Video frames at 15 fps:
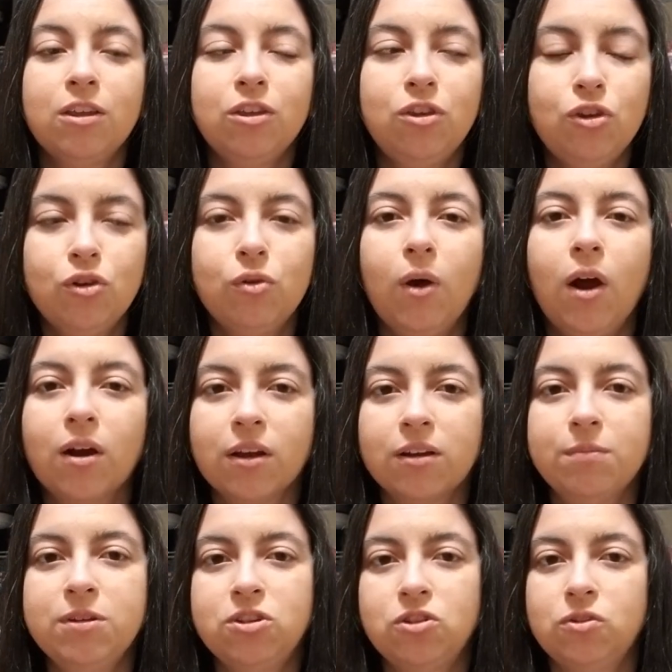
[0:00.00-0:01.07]
you are going
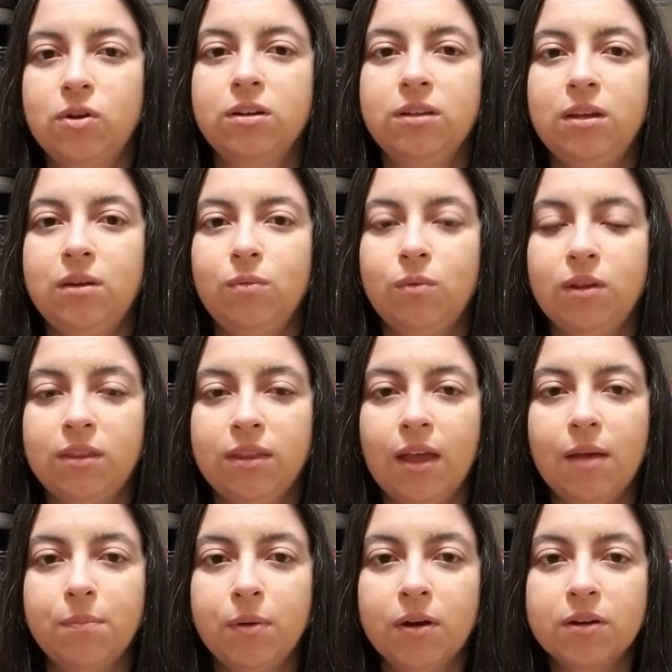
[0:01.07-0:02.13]
to be struggling with
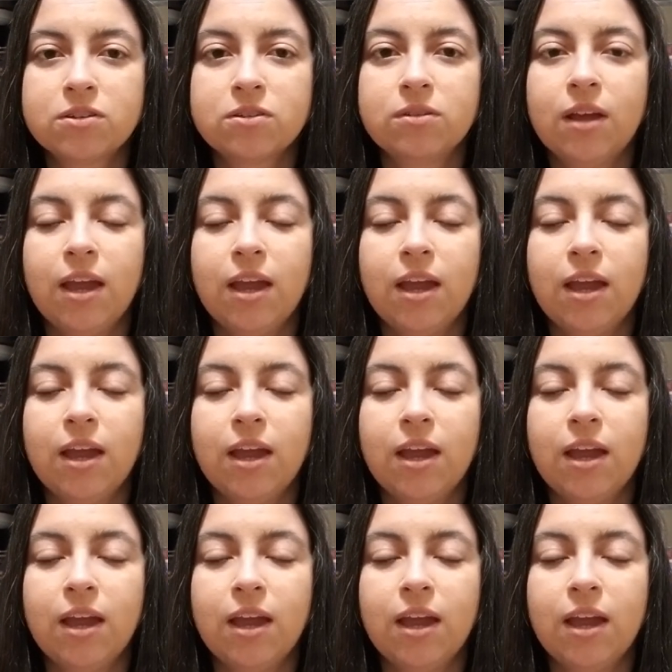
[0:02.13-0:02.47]
that puzzle